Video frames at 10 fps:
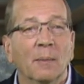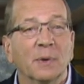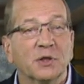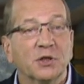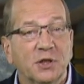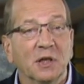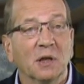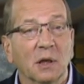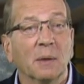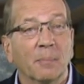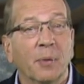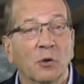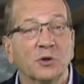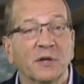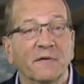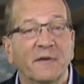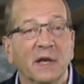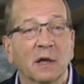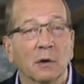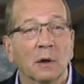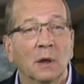but still an imposing figure.